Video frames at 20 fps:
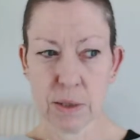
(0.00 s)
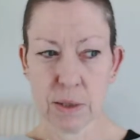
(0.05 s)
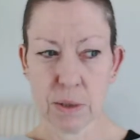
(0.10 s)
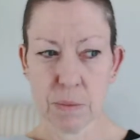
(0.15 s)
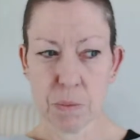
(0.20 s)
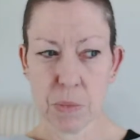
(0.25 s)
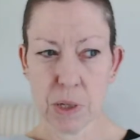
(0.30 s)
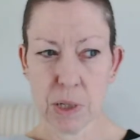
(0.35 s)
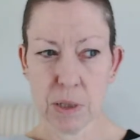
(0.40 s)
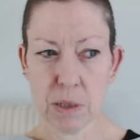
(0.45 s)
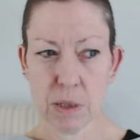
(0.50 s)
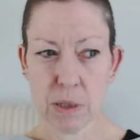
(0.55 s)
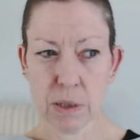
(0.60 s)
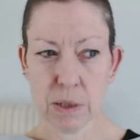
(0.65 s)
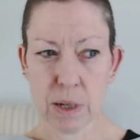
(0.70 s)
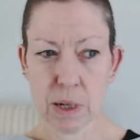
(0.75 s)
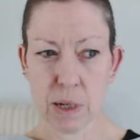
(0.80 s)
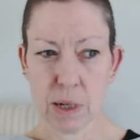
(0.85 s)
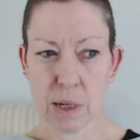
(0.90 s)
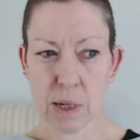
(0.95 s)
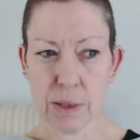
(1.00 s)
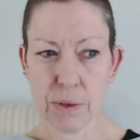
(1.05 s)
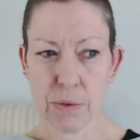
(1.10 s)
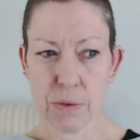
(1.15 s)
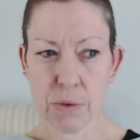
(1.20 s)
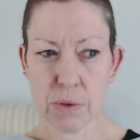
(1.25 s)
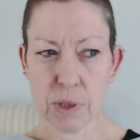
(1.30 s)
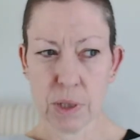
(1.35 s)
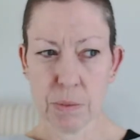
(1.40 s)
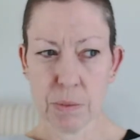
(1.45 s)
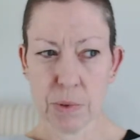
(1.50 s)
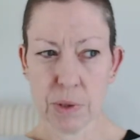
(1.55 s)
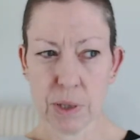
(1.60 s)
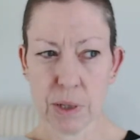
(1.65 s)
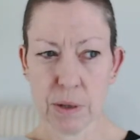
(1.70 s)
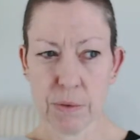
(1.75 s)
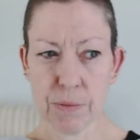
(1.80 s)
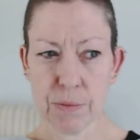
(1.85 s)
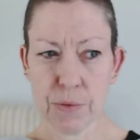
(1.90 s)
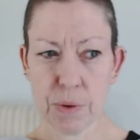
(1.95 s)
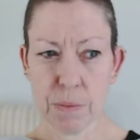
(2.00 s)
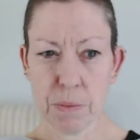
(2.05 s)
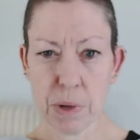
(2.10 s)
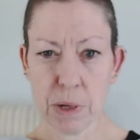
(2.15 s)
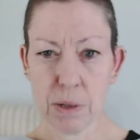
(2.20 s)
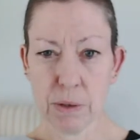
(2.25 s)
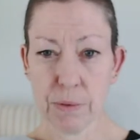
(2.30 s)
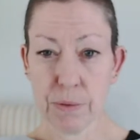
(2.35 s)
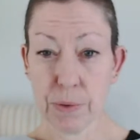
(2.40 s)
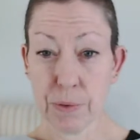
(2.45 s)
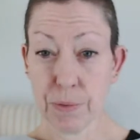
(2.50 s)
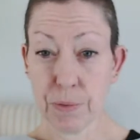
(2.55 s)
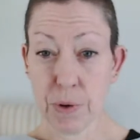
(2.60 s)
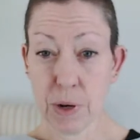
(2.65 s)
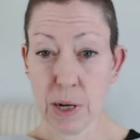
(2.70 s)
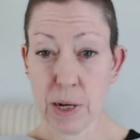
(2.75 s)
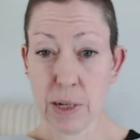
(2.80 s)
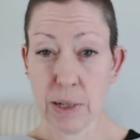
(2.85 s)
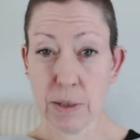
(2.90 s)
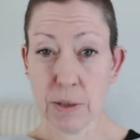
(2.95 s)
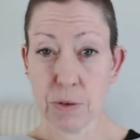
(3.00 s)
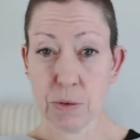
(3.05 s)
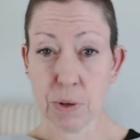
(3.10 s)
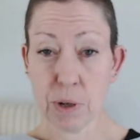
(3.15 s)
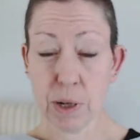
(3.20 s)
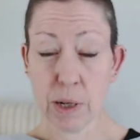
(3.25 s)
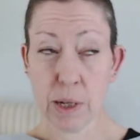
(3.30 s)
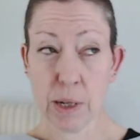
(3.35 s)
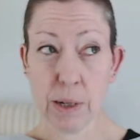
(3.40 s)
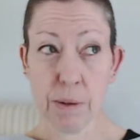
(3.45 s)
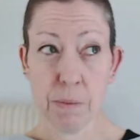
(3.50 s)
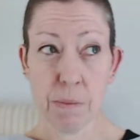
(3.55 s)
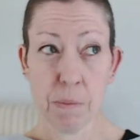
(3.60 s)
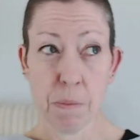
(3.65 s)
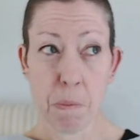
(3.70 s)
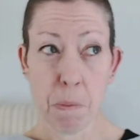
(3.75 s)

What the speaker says: as much as I like through Zip Sale for a month for free to try it.